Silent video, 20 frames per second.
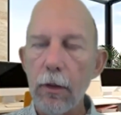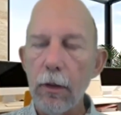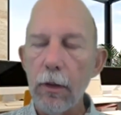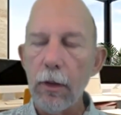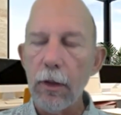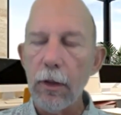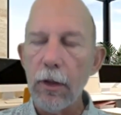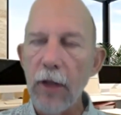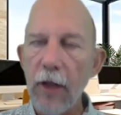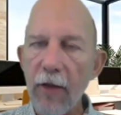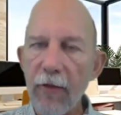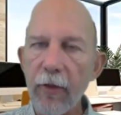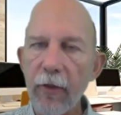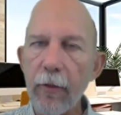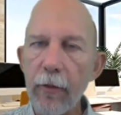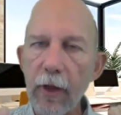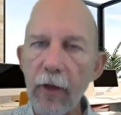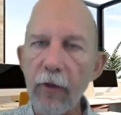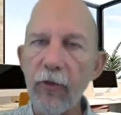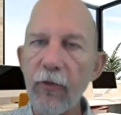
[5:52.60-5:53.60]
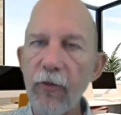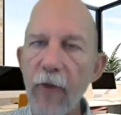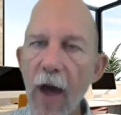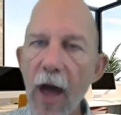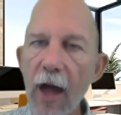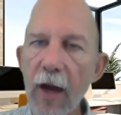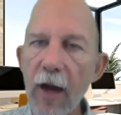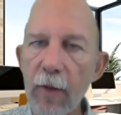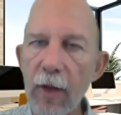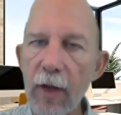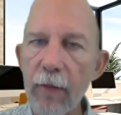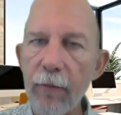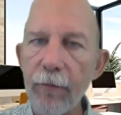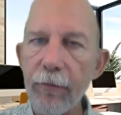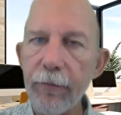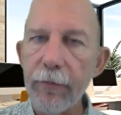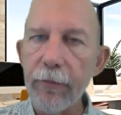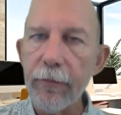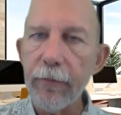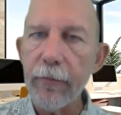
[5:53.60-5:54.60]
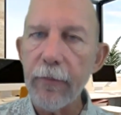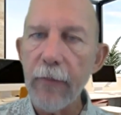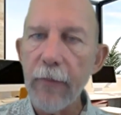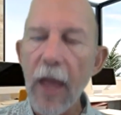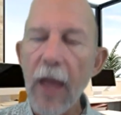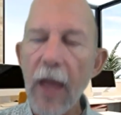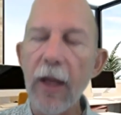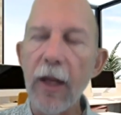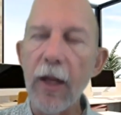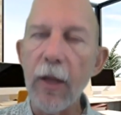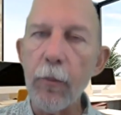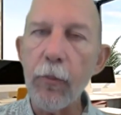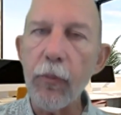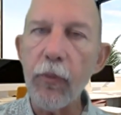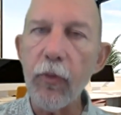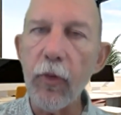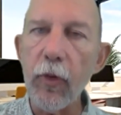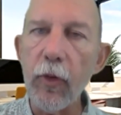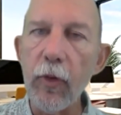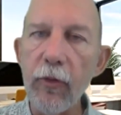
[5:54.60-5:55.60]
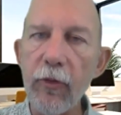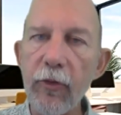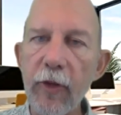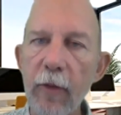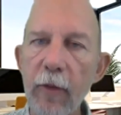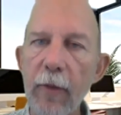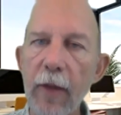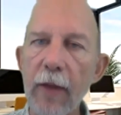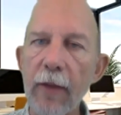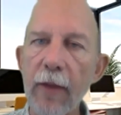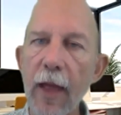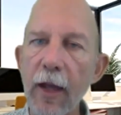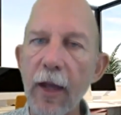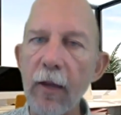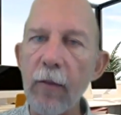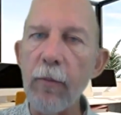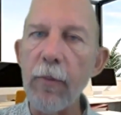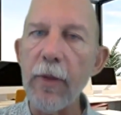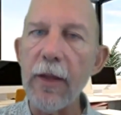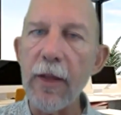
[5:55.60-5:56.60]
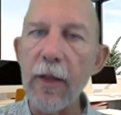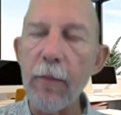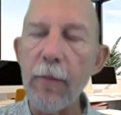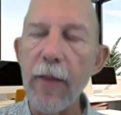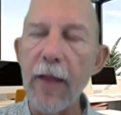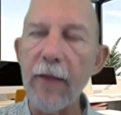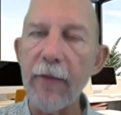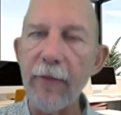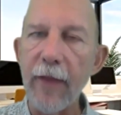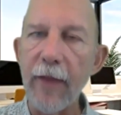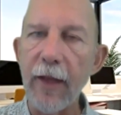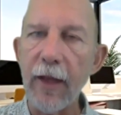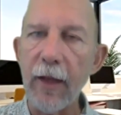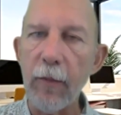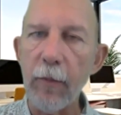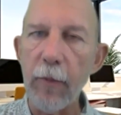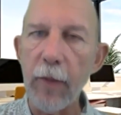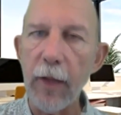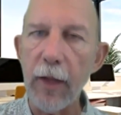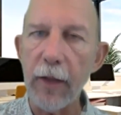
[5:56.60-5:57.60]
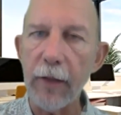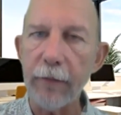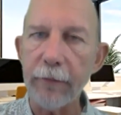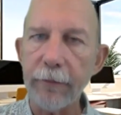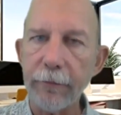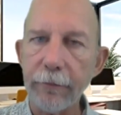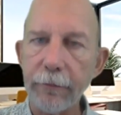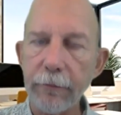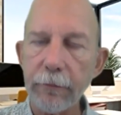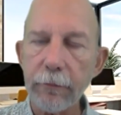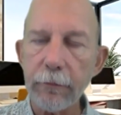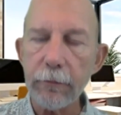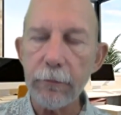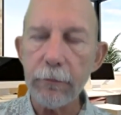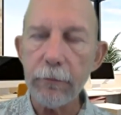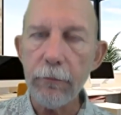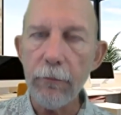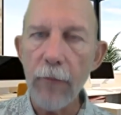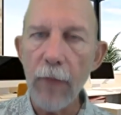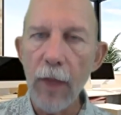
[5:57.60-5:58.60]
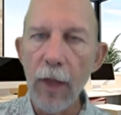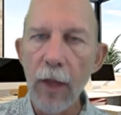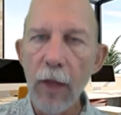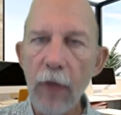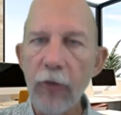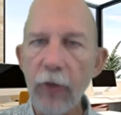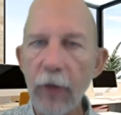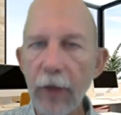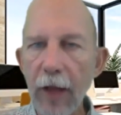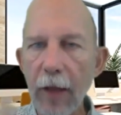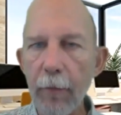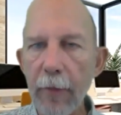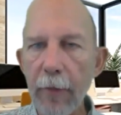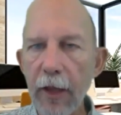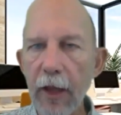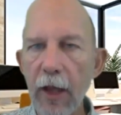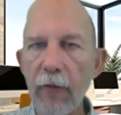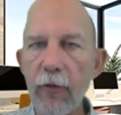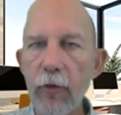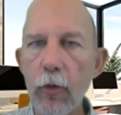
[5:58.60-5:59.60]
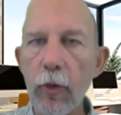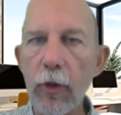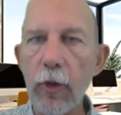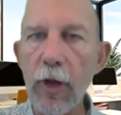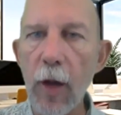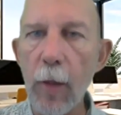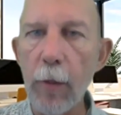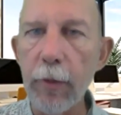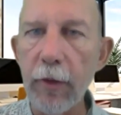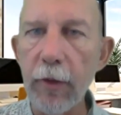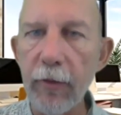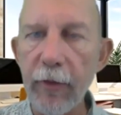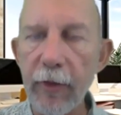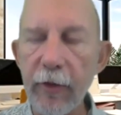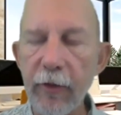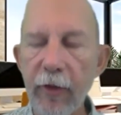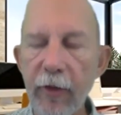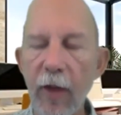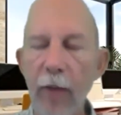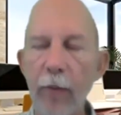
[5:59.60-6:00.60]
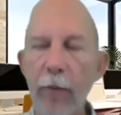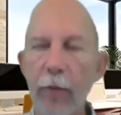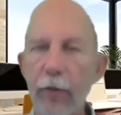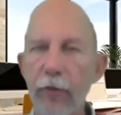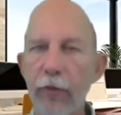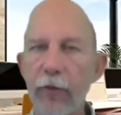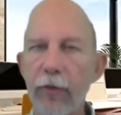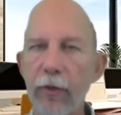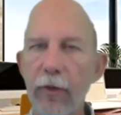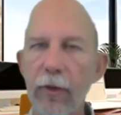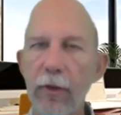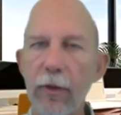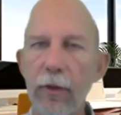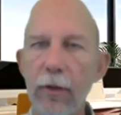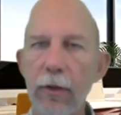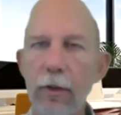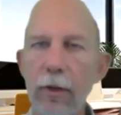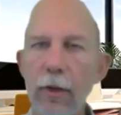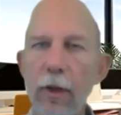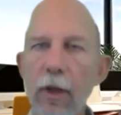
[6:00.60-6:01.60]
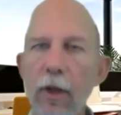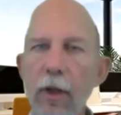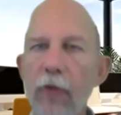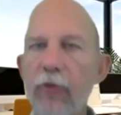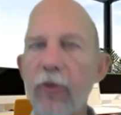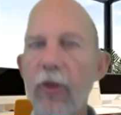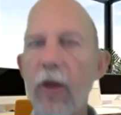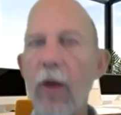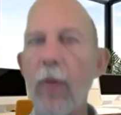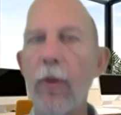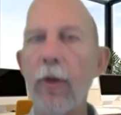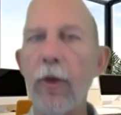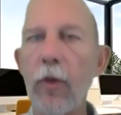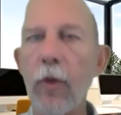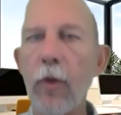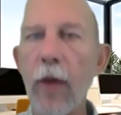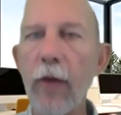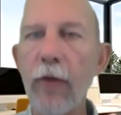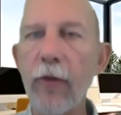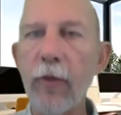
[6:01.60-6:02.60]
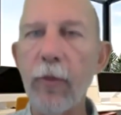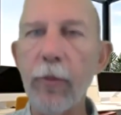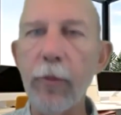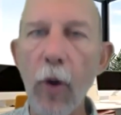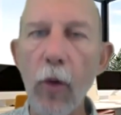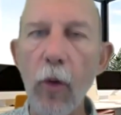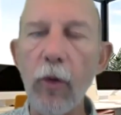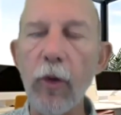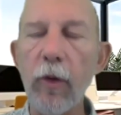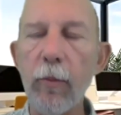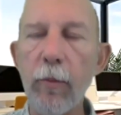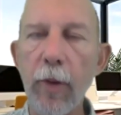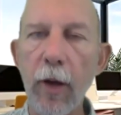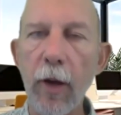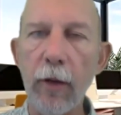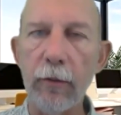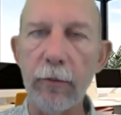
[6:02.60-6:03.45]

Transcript: Give them this vitamin and it improves them and they can be the best they can be. So let me give you a couple of examples. Someone who has a broken bone.